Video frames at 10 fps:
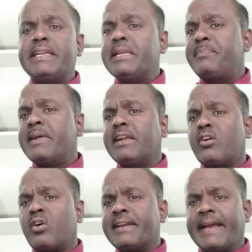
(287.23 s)
depend
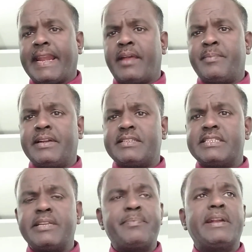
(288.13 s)
on climates,
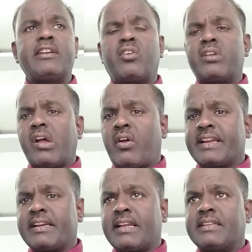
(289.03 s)
depend on
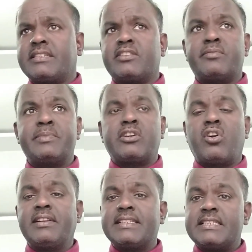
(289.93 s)
organizations,
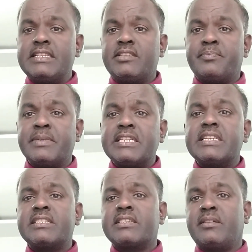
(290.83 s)
because this is
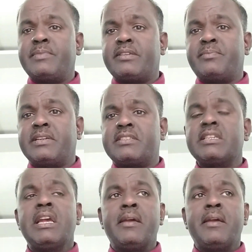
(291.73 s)
major commitments,